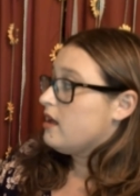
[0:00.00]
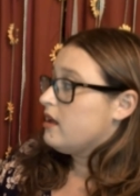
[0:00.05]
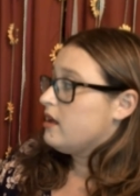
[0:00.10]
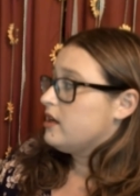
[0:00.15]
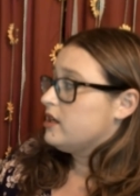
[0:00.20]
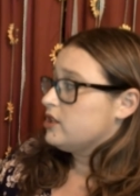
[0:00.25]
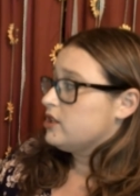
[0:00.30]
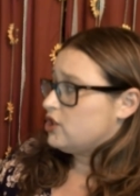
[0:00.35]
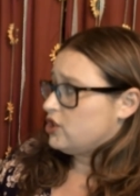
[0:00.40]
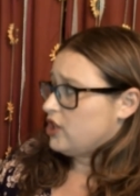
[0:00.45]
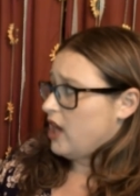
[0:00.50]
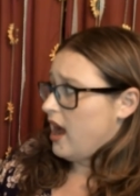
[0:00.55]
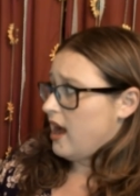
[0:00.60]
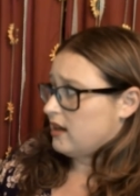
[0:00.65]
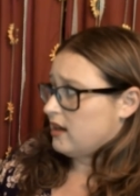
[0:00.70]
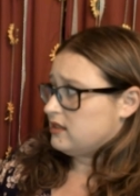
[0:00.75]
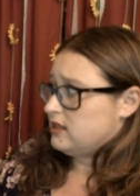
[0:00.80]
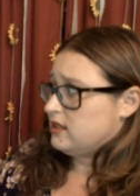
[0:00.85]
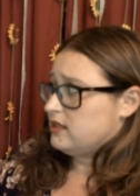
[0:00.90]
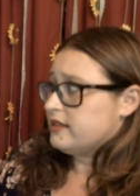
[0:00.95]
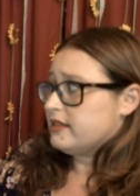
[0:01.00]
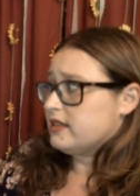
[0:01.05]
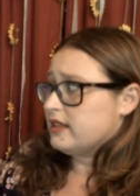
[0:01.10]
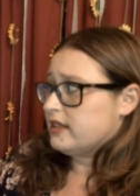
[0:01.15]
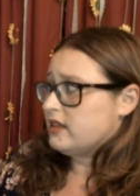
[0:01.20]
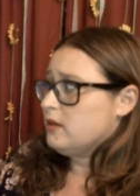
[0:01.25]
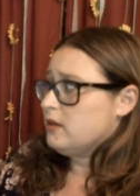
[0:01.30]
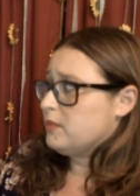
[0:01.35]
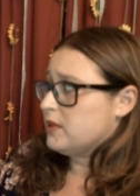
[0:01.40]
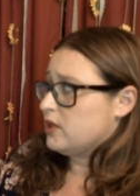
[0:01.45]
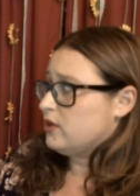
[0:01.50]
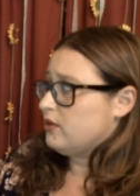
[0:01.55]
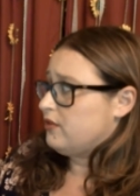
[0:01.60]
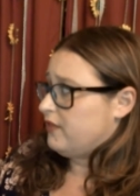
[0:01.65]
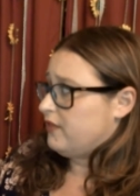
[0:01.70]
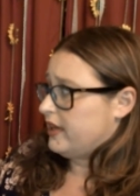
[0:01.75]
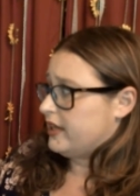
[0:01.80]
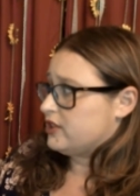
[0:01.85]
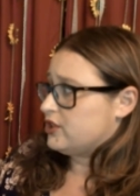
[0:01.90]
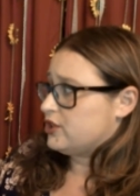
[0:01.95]
Shocked, the little blue
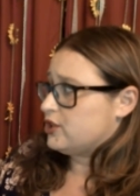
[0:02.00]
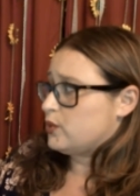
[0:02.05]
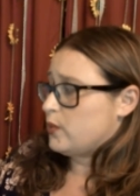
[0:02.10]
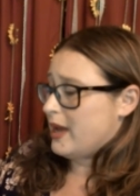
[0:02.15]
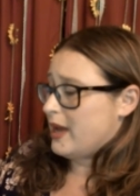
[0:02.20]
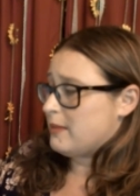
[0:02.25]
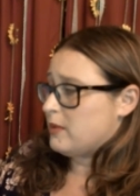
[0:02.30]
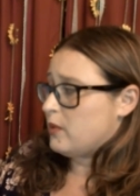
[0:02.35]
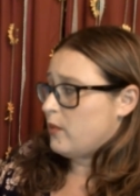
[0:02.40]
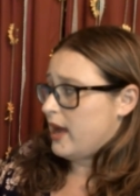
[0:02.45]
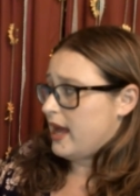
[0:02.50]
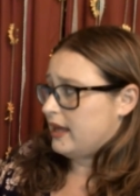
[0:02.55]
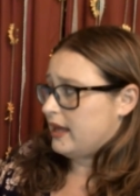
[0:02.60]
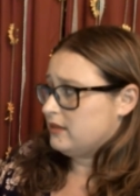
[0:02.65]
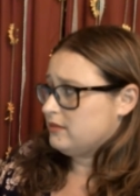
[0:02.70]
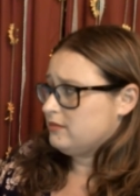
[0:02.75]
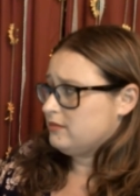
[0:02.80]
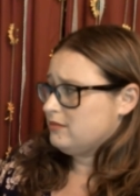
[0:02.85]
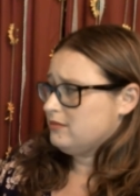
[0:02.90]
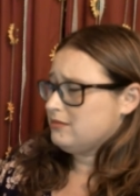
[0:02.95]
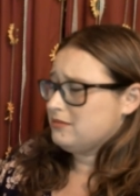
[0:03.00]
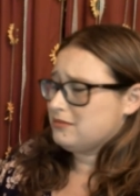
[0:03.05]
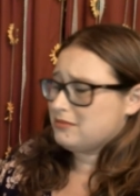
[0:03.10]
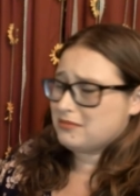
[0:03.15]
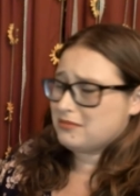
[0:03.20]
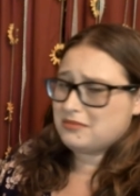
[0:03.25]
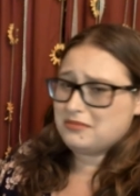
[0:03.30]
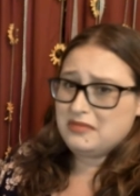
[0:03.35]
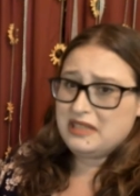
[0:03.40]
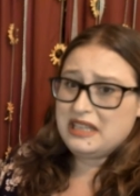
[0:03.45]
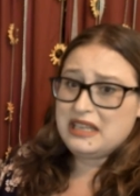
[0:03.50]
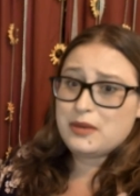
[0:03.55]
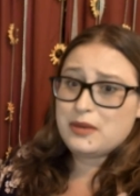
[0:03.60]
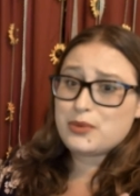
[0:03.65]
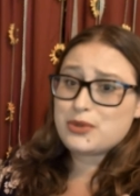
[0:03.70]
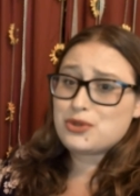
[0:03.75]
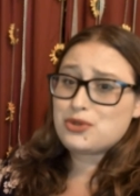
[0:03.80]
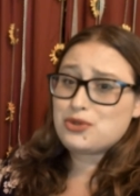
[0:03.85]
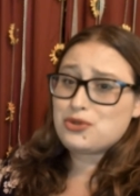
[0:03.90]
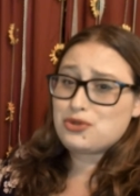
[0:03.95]
fish swam away. He
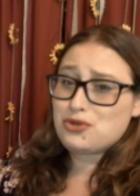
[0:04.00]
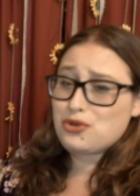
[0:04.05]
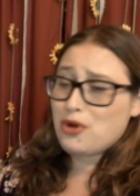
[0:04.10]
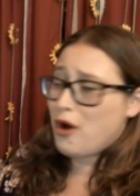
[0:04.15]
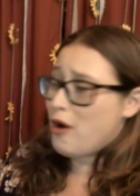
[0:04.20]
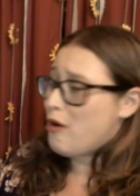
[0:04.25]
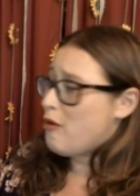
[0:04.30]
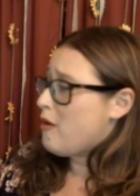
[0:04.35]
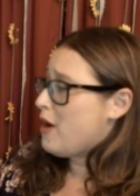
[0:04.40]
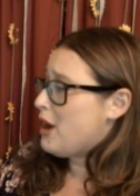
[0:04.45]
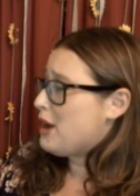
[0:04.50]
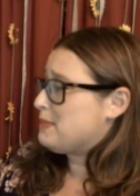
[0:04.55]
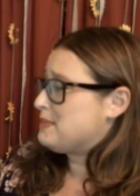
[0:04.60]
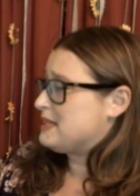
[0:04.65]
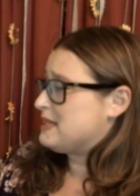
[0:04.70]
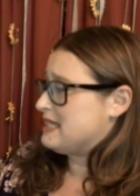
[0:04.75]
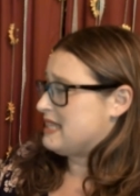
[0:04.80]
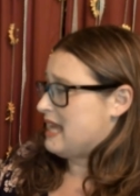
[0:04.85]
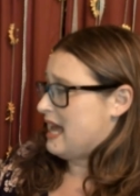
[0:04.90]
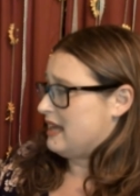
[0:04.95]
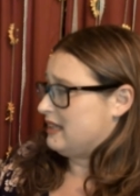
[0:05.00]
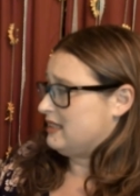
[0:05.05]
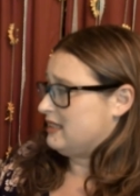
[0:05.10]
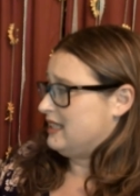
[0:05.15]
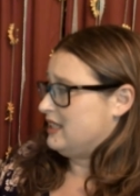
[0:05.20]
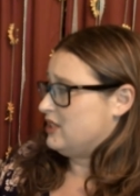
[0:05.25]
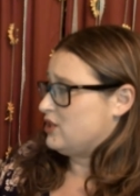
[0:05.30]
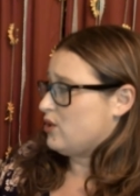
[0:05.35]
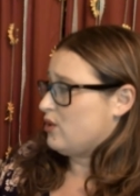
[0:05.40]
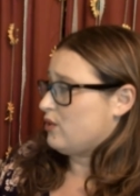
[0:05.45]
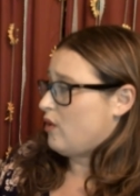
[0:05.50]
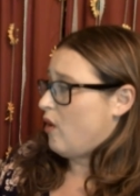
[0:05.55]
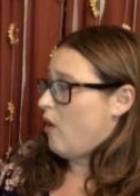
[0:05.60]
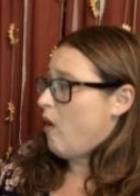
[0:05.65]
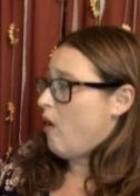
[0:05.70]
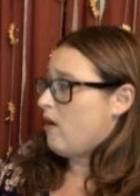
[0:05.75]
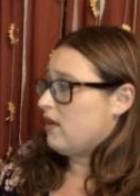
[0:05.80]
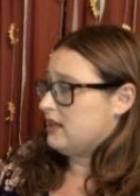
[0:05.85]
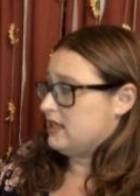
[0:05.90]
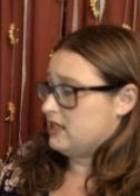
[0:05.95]
was so upset, he told
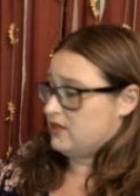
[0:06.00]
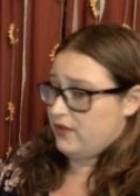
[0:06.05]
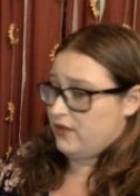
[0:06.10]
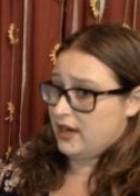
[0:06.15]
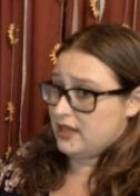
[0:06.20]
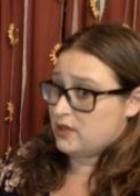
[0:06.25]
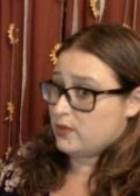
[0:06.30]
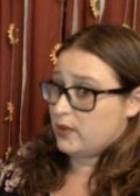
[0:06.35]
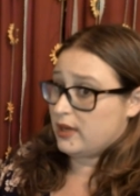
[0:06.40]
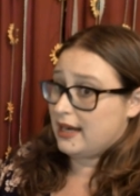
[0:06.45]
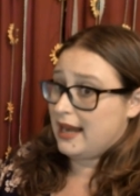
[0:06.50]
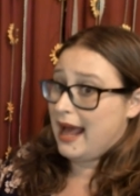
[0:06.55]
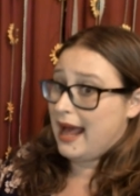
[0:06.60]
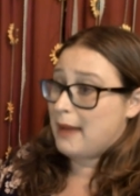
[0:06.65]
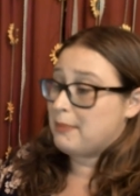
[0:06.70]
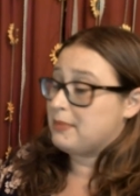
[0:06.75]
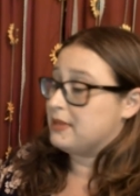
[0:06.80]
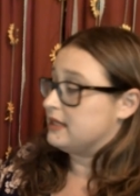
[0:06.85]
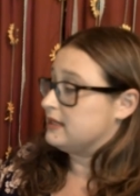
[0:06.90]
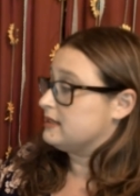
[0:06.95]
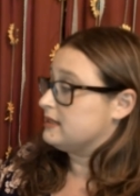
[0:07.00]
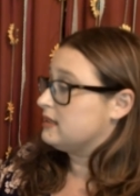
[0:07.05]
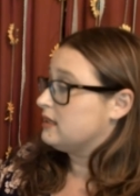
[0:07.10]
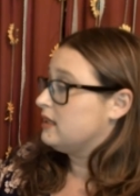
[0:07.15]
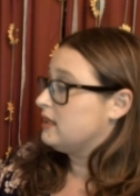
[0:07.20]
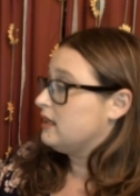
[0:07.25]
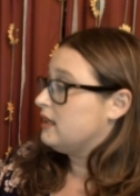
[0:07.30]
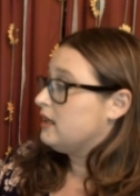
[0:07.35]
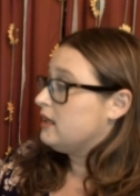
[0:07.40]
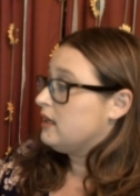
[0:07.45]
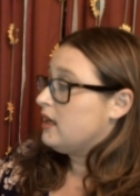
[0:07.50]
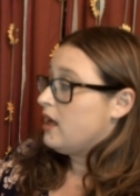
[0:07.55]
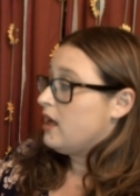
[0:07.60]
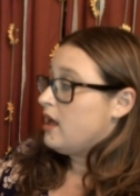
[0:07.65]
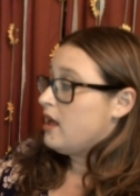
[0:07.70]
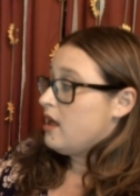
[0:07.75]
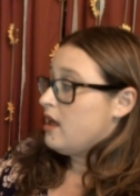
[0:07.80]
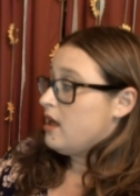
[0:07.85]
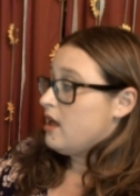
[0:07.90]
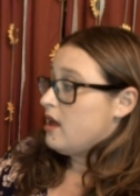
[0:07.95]
all his friends what had happened.
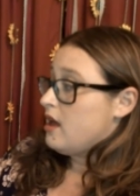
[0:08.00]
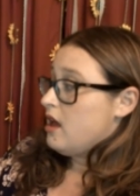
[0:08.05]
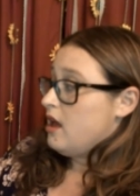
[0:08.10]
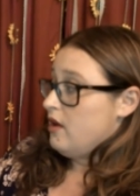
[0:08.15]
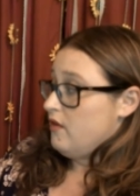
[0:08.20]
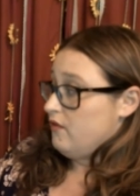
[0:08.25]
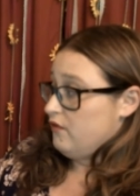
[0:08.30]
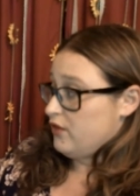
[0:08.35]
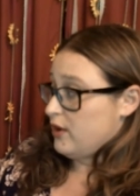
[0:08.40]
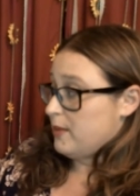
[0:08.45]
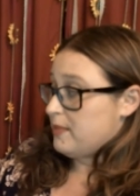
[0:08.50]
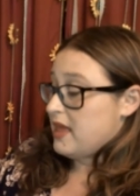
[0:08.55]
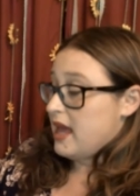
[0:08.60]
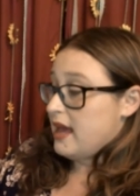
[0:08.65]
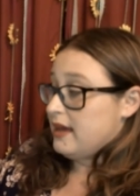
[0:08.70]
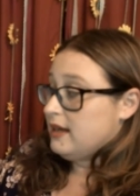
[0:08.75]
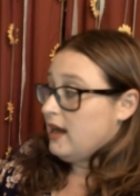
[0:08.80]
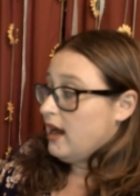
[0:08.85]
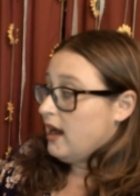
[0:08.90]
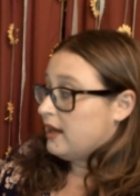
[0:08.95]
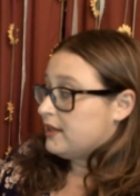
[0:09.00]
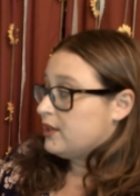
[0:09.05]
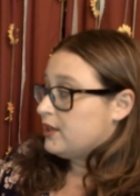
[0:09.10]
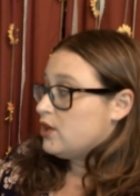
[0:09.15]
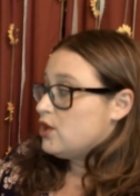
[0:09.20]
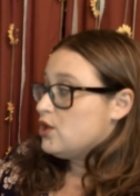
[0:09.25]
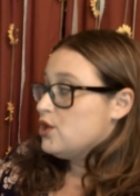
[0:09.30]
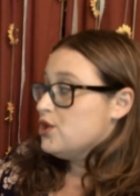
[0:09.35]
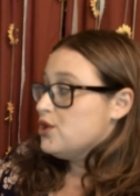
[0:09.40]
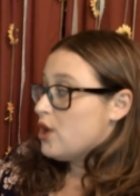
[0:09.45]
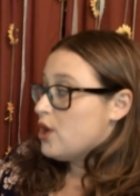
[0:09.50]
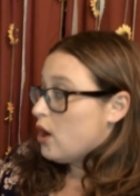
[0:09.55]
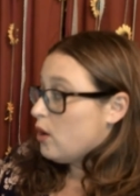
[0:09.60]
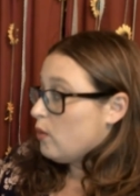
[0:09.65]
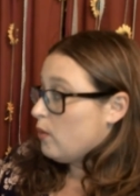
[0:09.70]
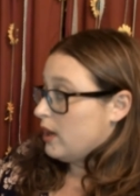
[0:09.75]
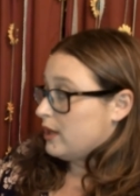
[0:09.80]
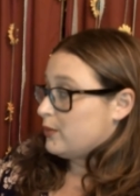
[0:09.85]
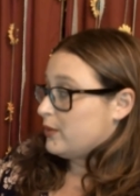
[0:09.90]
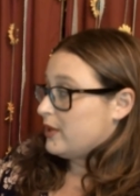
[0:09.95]
From then on, no
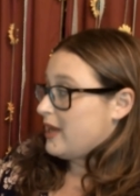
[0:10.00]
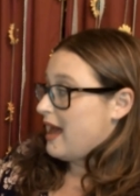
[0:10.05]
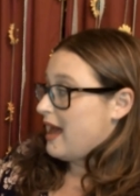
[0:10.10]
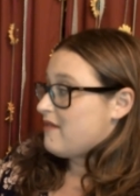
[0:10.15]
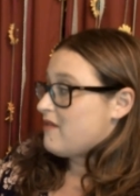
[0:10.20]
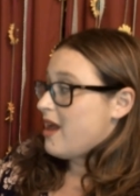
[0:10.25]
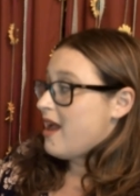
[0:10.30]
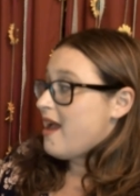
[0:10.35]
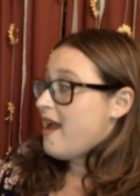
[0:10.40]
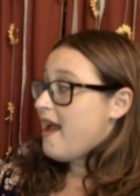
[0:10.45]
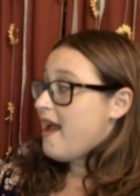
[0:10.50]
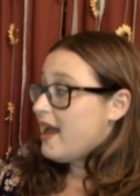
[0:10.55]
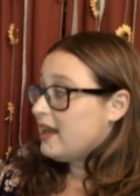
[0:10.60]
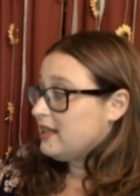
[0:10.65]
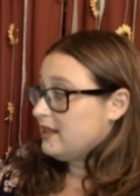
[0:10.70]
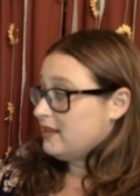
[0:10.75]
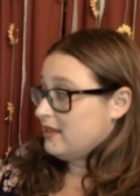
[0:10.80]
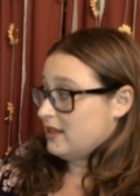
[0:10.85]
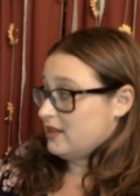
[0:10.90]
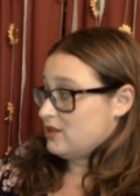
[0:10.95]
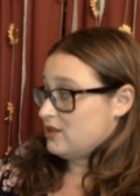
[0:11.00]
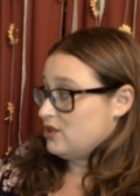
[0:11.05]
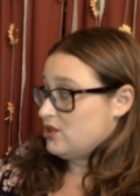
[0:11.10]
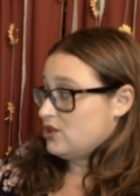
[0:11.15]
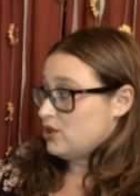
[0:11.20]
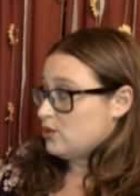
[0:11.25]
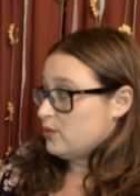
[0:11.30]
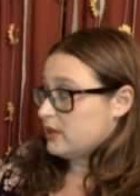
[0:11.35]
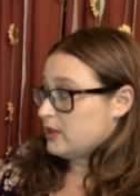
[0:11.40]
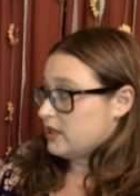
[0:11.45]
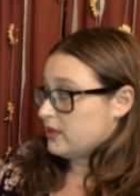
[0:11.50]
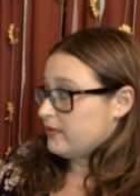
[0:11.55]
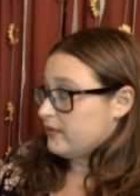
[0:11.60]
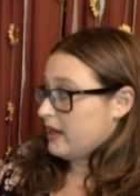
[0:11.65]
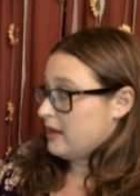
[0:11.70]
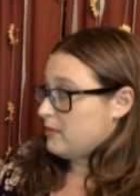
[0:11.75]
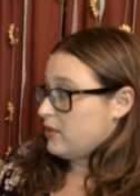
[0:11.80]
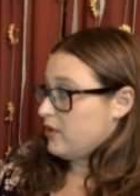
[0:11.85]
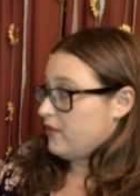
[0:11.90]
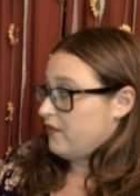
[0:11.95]
one would have anything to do with the
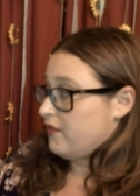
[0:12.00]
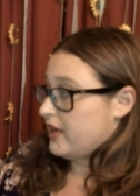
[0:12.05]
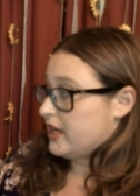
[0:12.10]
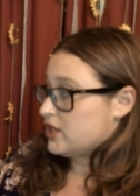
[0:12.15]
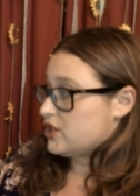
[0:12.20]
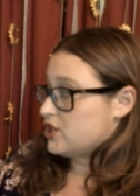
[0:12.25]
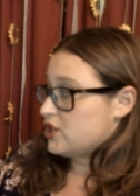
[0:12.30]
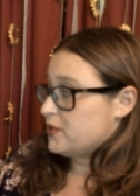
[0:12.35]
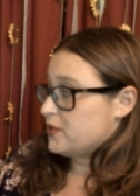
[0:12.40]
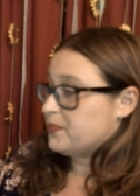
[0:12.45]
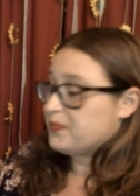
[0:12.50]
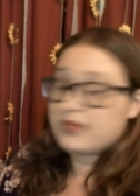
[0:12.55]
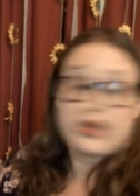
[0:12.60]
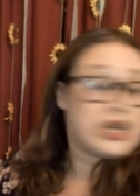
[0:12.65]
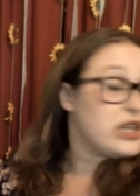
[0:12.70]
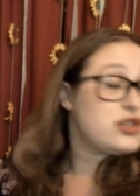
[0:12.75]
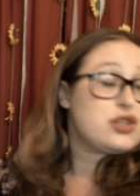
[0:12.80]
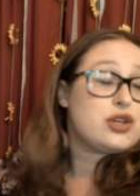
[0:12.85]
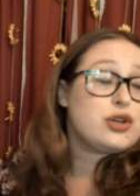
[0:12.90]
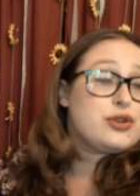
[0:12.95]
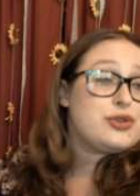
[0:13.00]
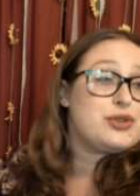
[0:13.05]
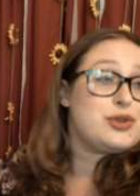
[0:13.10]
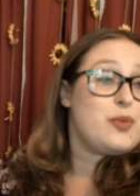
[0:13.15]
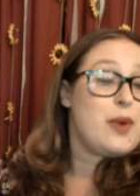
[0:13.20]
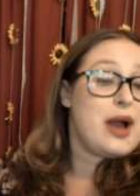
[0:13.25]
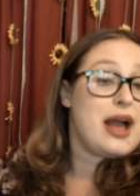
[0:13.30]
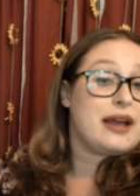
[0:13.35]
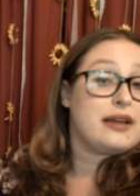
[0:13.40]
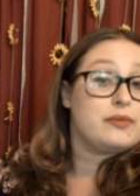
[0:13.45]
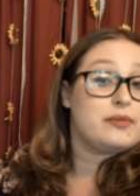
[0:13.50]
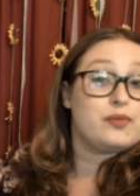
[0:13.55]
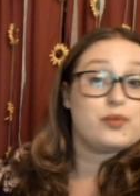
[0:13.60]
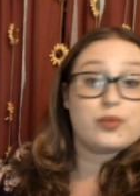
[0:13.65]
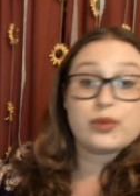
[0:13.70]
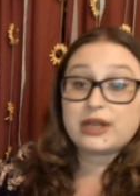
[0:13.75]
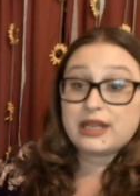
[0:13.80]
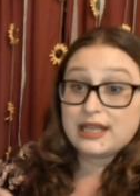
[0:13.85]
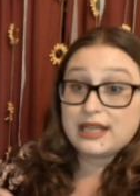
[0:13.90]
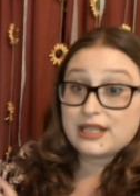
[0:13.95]
rainbow fish. They turned away
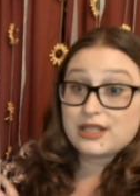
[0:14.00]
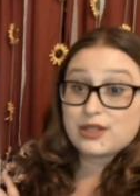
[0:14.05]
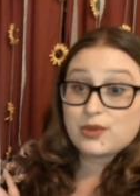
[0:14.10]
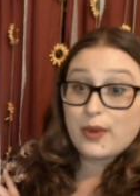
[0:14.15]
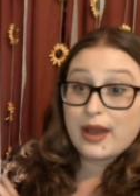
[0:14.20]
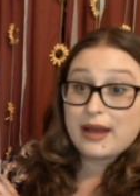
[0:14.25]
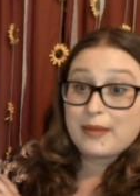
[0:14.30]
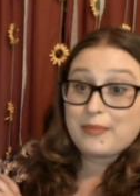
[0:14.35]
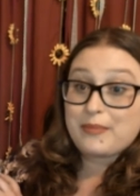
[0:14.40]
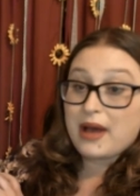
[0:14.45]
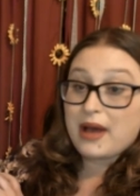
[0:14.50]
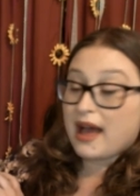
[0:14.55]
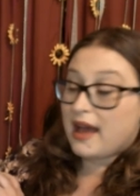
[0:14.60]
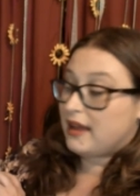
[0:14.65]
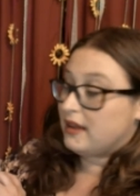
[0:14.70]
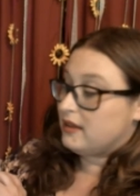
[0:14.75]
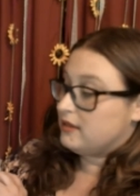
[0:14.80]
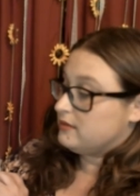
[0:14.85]
when he swam by.